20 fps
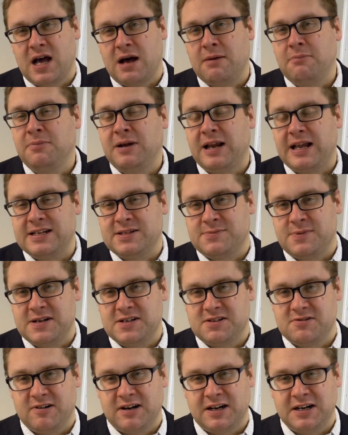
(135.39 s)
unplanned
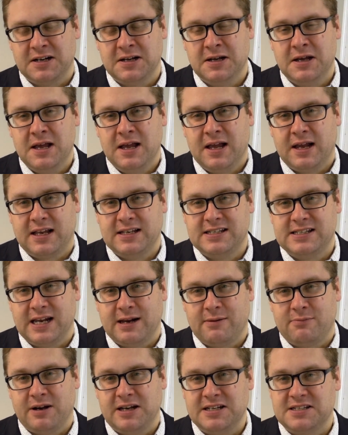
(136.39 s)
mentoring can
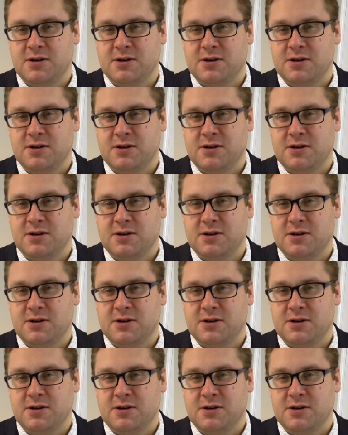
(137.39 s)
take place.